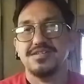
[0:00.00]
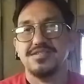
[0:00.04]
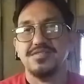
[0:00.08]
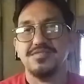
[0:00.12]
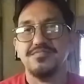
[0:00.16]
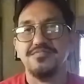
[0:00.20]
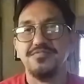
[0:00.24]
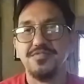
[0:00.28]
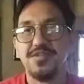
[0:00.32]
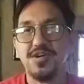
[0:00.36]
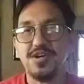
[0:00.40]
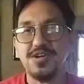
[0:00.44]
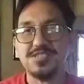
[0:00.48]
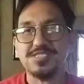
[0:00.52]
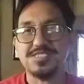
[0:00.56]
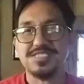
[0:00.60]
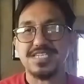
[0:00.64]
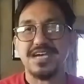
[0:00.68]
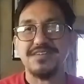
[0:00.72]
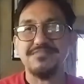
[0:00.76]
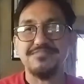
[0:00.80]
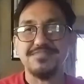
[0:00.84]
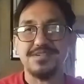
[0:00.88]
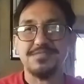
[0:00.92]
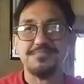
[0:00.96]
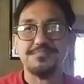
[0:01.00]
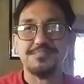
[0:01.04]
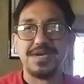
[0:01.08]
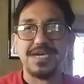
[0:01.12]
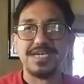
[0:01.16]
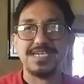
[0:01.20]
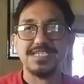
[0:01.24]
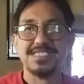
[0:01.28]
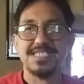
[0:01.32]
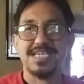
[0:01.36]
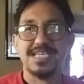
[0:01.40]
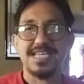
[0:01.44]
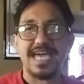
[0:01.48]
Of course, after
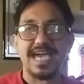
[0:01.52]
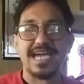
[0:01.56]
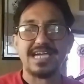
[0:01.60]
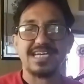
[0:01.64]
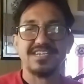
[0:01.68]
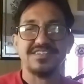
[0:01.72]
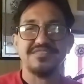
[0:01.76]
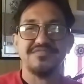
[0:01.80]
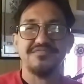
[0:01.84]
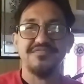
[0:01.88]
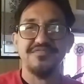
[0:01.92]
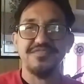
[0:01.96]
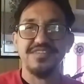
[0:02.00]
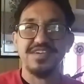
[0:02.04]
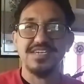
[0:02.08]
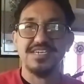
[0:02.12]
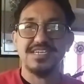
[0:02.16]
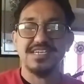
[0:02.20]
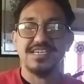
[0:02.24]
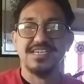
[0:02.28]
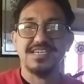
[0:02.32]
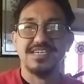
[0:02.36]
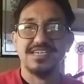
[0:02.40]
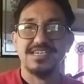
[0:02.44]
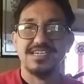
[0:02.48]
paying the lock-in fee,